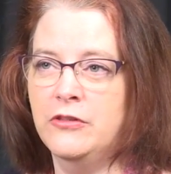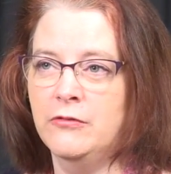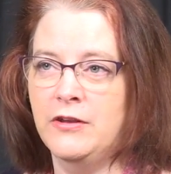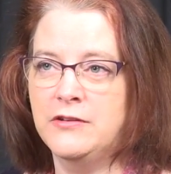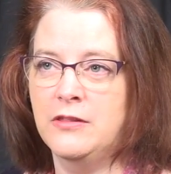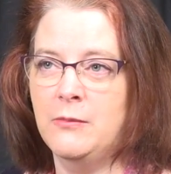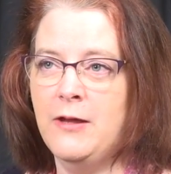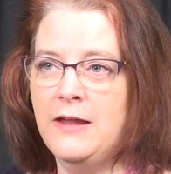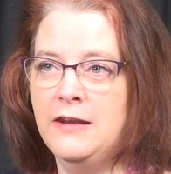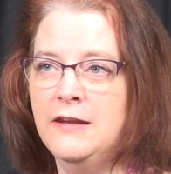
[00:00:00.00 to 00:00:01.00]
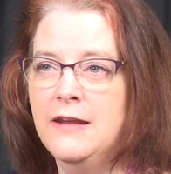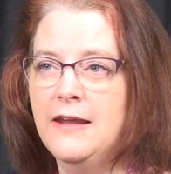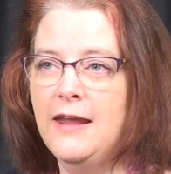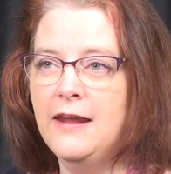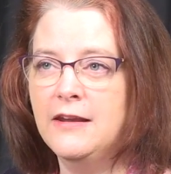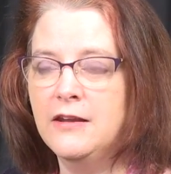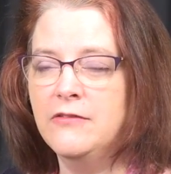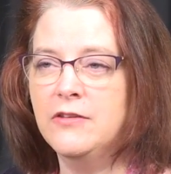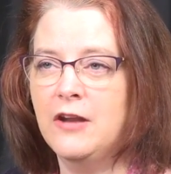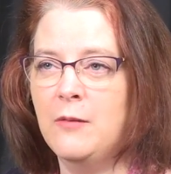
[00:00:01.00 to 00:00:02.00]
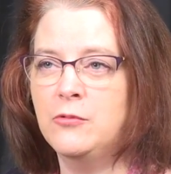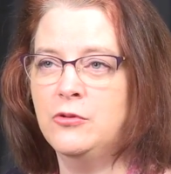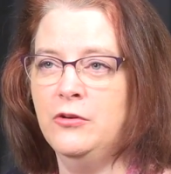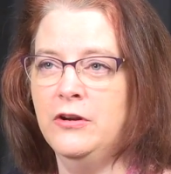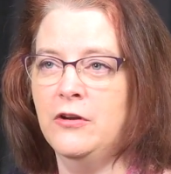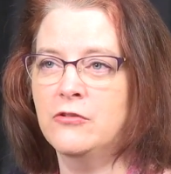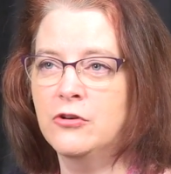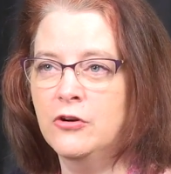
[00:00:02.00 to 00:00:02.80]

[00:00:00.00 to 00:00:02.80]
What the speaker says: and the rest of the body, and gives an opportunity to